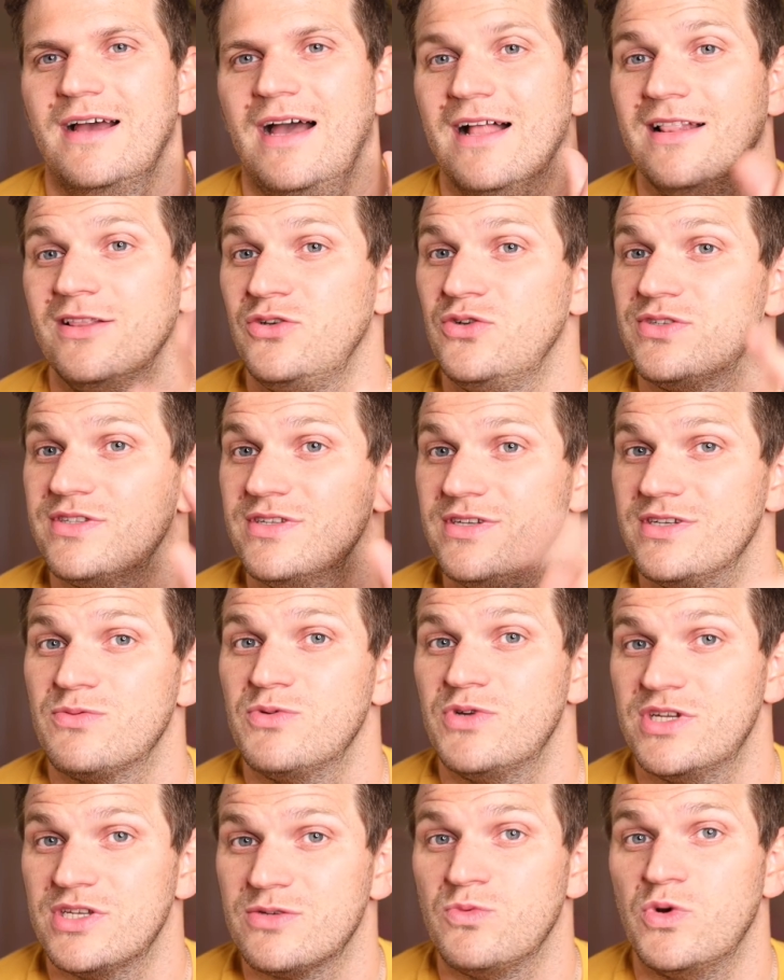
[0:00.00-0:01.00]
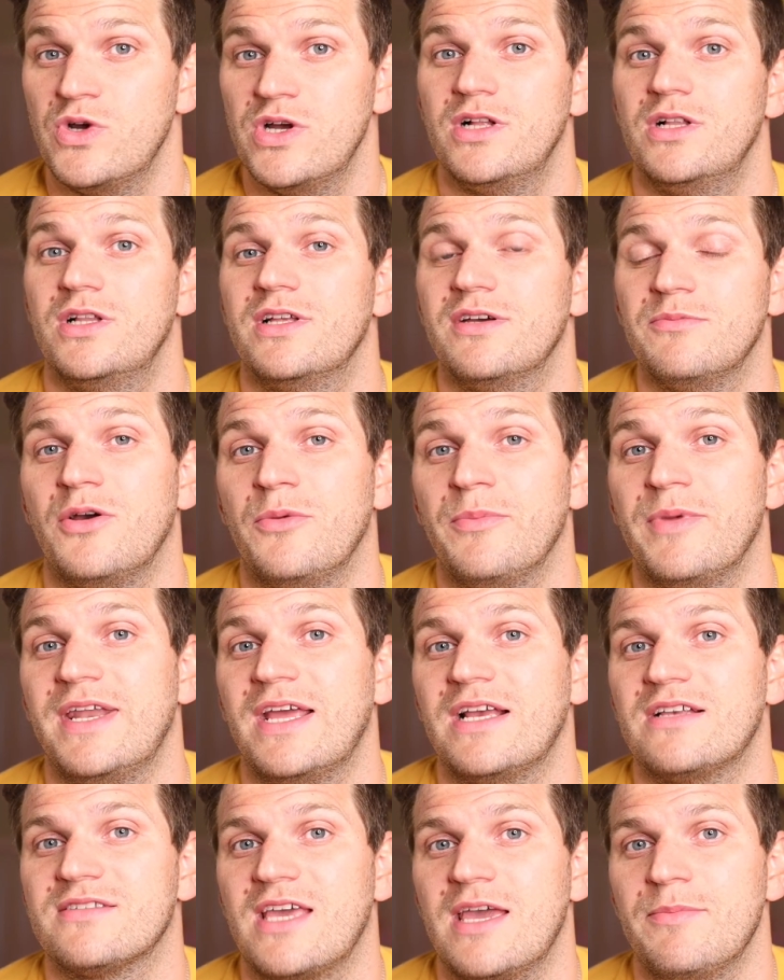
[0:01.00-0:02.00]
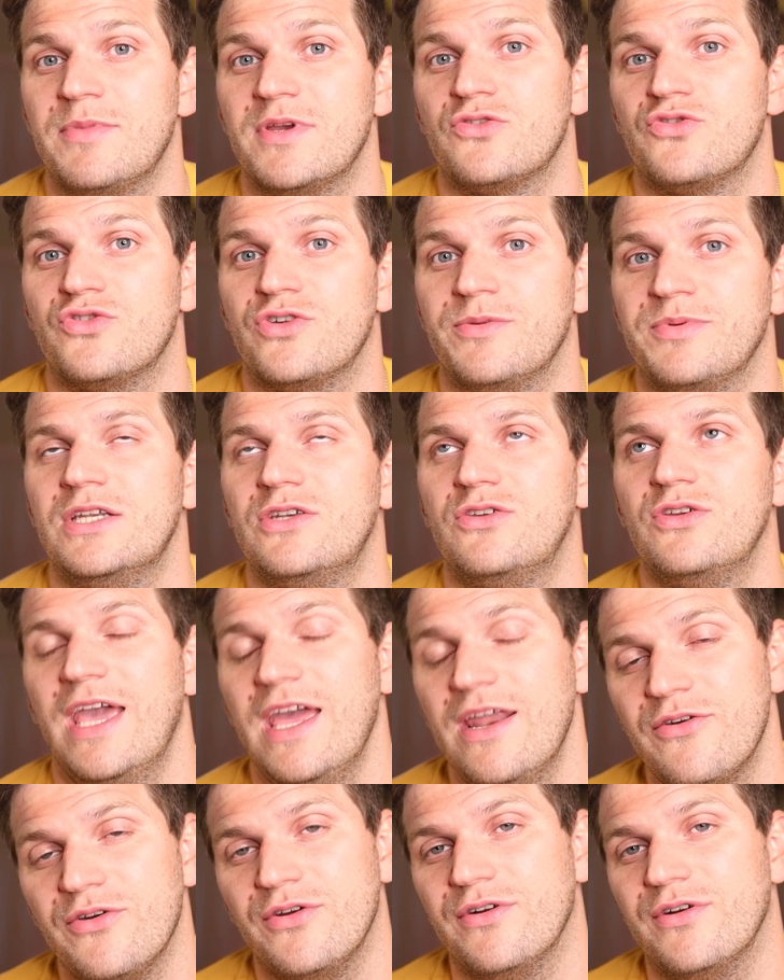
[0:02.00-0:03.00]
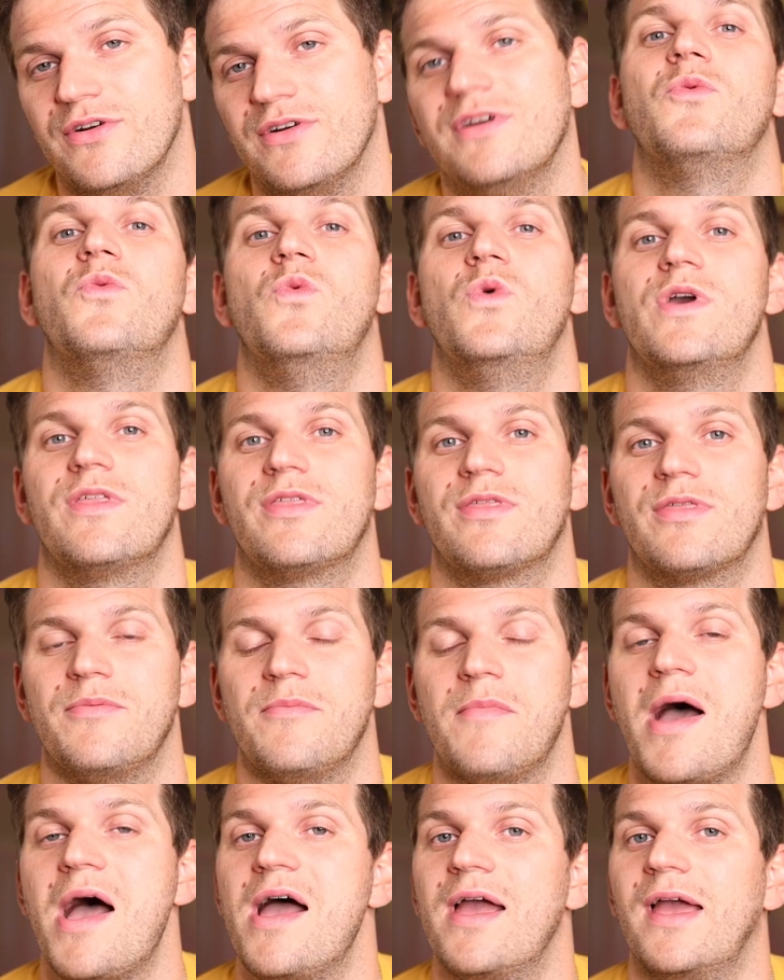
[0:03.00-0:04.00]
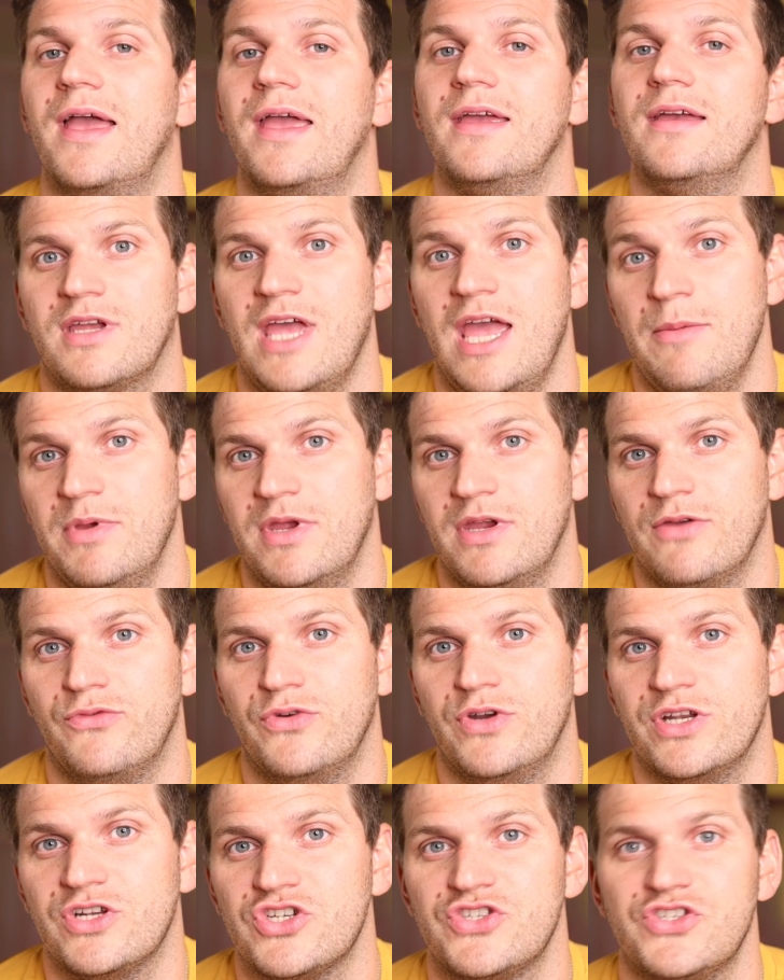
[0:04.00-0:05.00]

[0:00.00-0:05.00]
I'll use this one as well on my next camping trip together with my camping fridge.